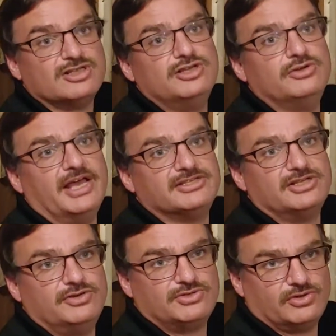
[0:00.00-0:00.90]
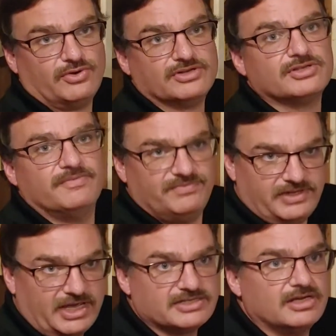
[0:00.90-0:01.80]
well, that's what I was going to say that.
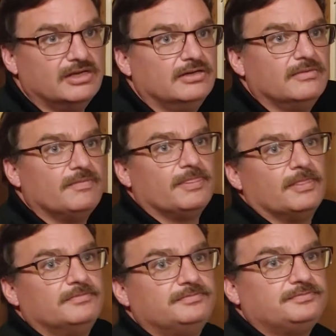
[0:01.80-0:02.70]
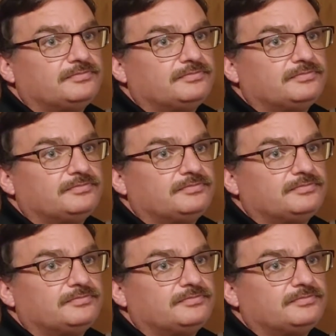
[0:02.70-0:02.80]
When we got here, that wasn't